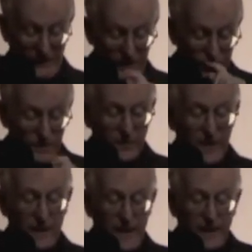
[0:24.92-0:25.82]
This
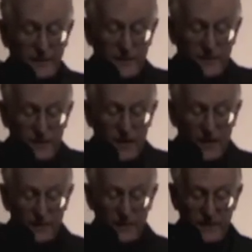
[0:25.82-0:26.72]
rebuttal has its
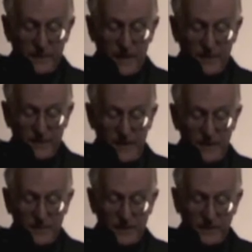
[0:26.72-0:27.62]
flaws and its
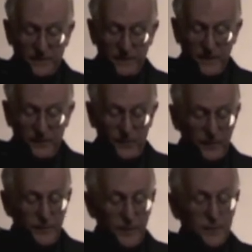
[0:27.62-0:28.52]
complications,
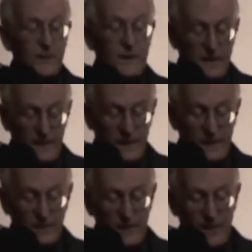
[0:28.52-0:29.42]
few of which we can get
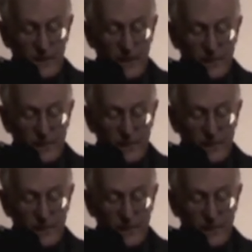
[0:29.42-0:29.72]
into here.